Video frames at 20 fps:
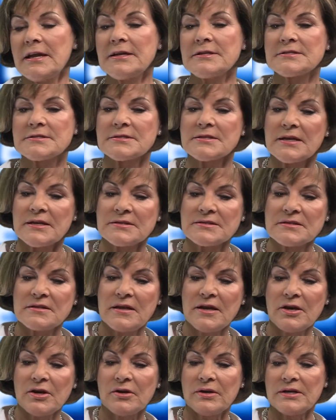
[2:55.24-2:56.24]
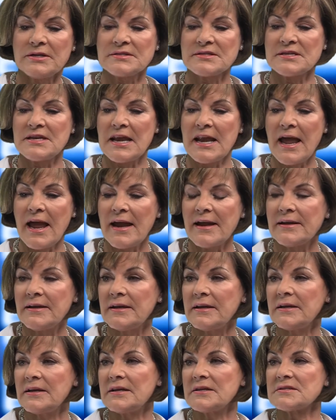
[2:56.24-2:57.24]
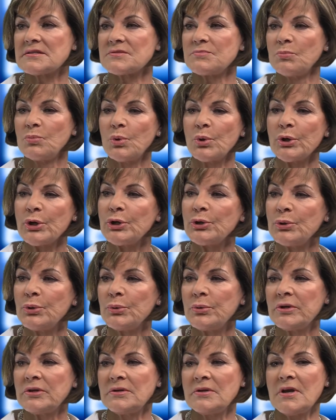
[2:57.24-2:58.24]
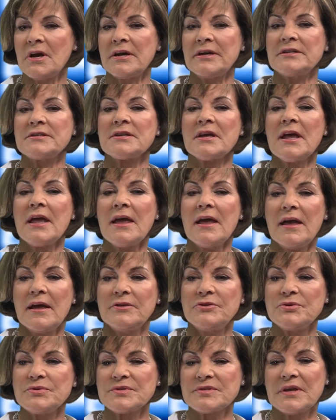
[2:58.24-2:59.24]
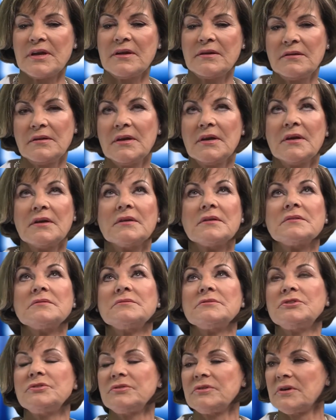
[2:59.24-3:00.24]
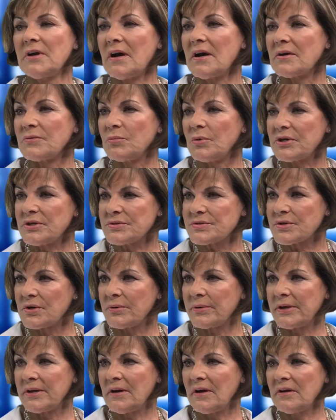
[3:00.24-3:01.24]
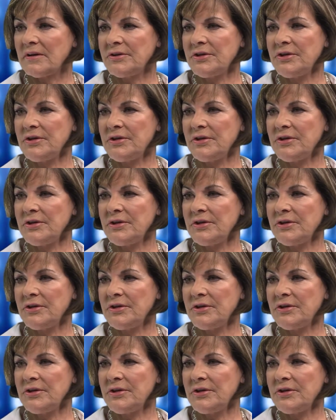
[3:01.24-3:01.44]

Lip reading: It's there. It's nagging. It's morning, noon, and night. And you say, good God, what is going on